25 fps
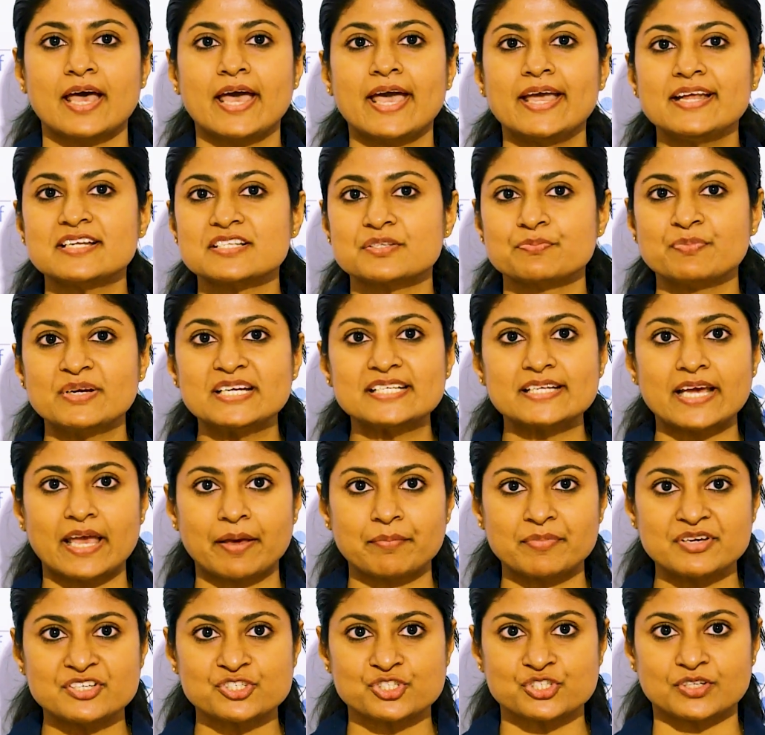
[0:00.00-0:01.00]
Its beta
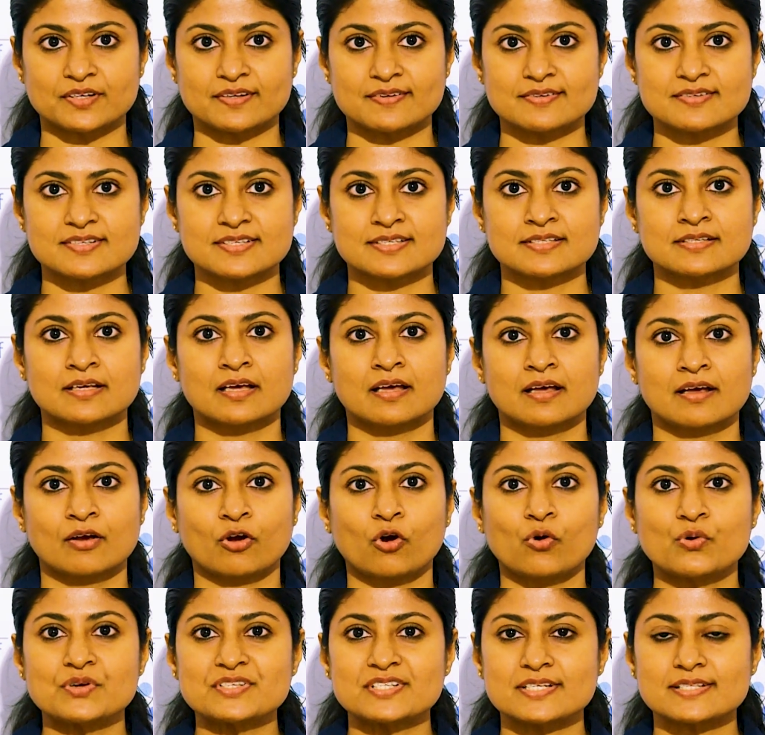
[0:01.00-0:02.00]
emissions
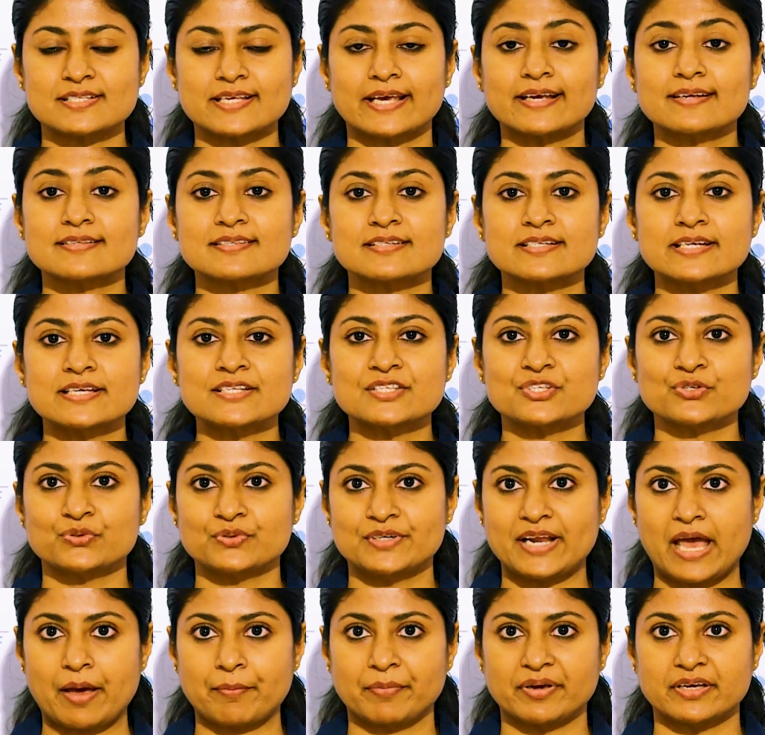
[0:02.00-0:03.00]
causes extensive
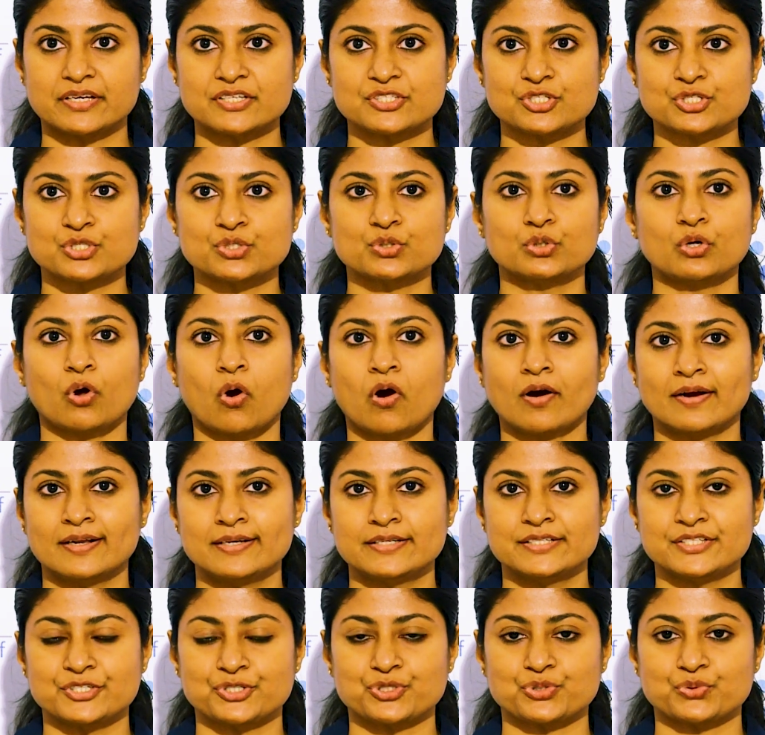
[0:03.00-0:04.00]
damage to local
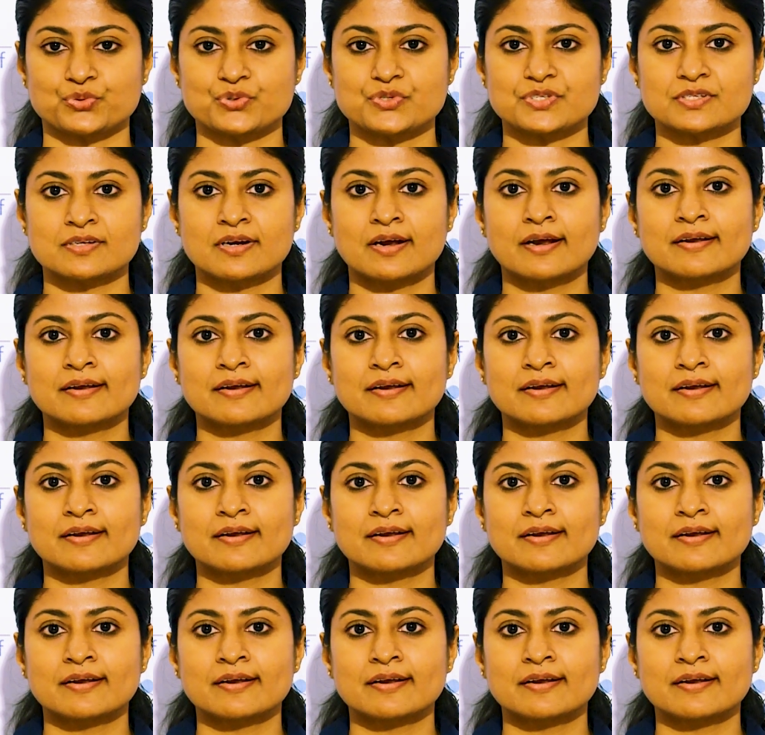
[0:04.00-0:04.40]
tissues,